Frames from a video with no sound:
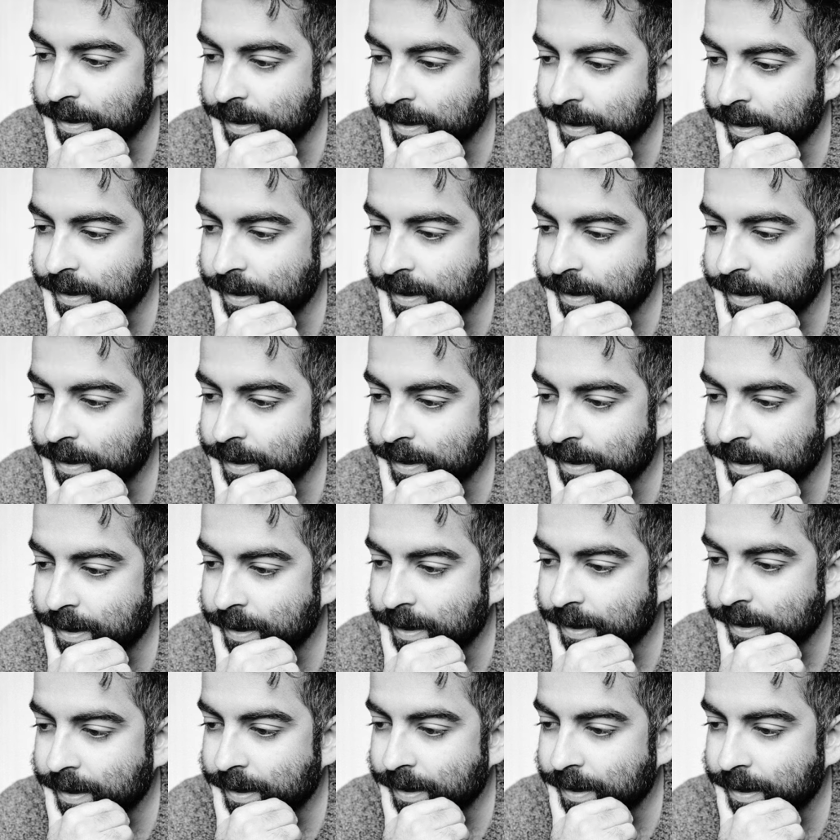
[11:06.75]
but
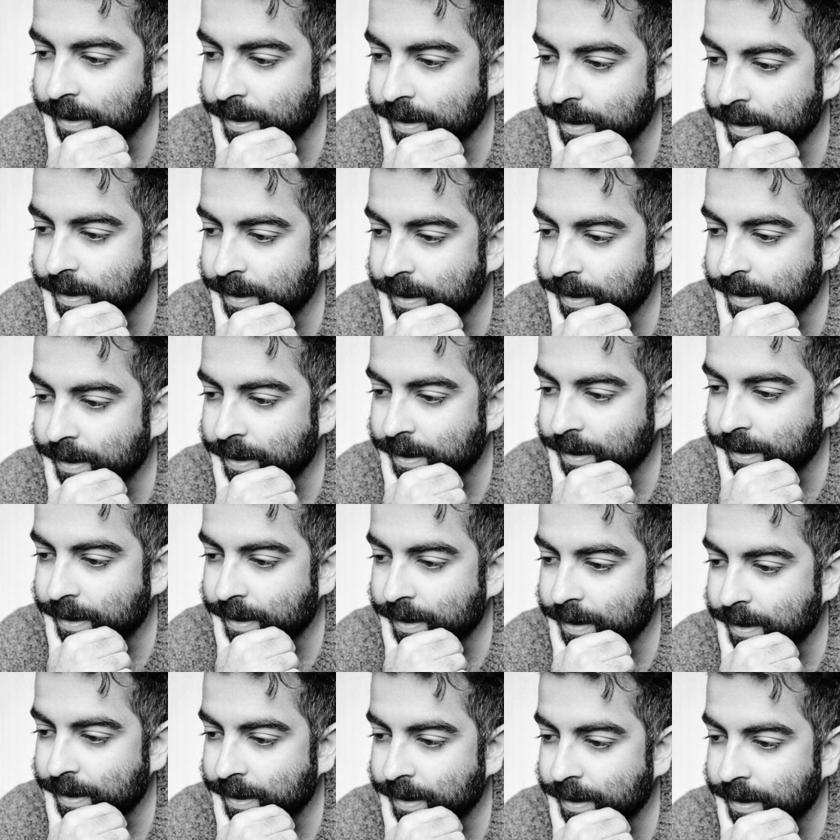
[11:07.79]
this is
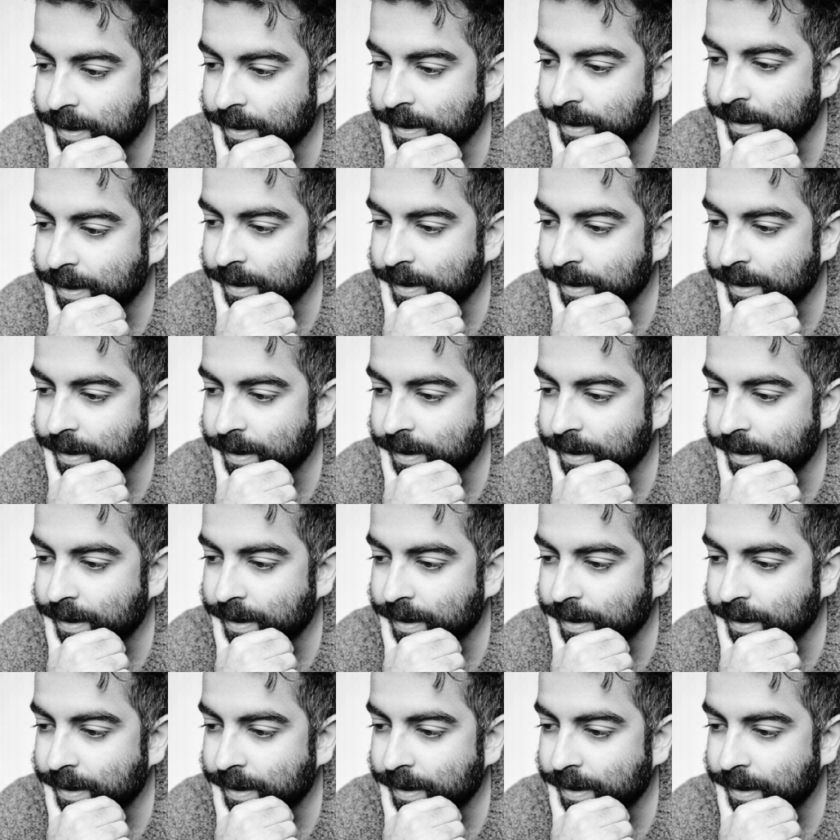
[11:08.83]
not a